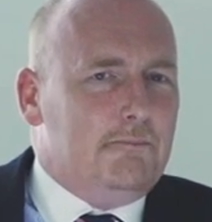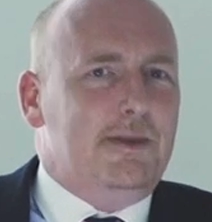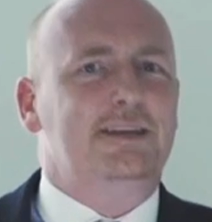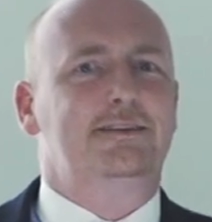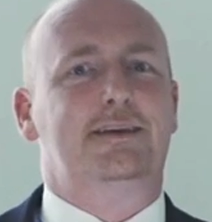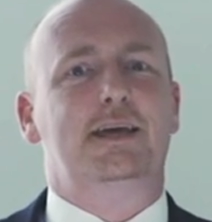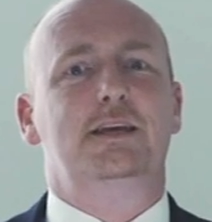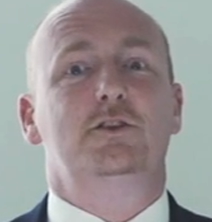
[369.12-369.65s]

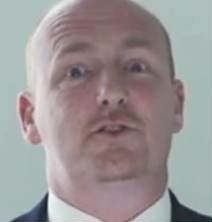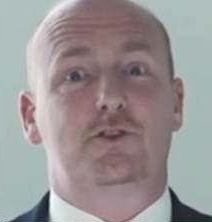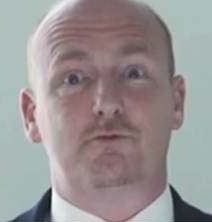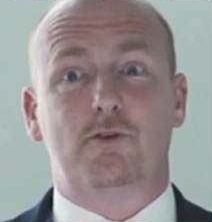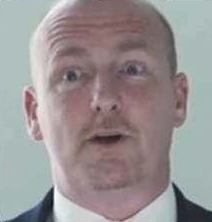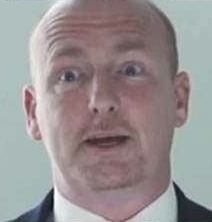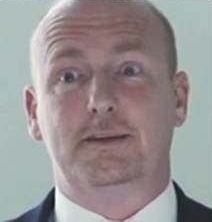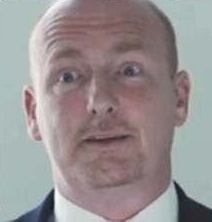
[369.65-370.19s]
maintains the
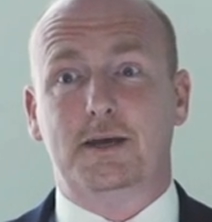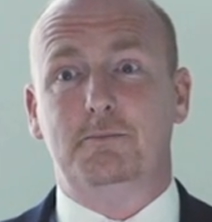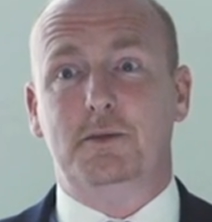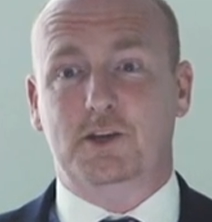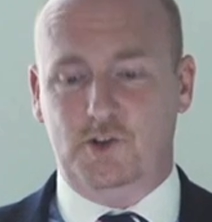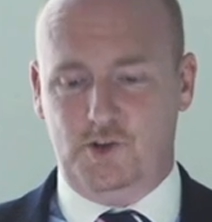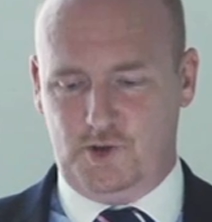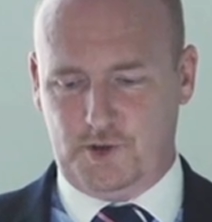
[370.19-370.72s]
right
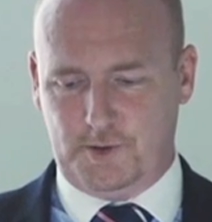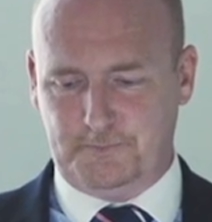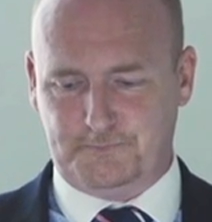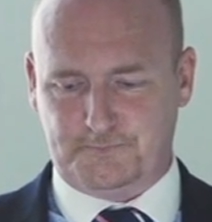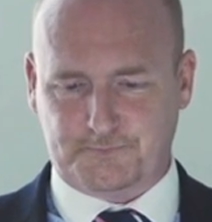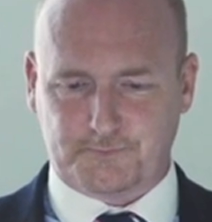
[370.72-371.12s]
image.